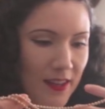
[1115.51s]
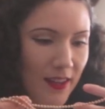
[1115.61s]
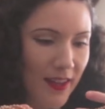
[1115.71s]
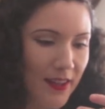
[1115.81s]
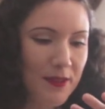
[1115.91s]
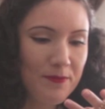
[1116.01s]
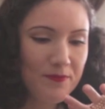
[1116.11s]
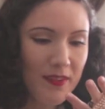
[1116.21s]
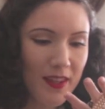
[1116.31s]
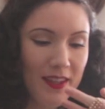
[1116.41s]
Like,
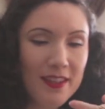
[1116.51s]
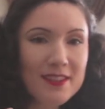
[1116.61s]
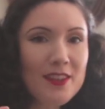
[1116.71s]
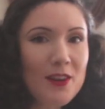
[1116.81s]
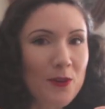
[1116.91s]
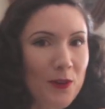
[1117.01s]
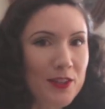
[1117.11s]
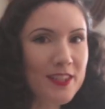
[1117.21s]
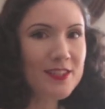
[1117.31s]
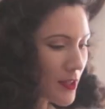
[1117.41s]
it is gorgeous.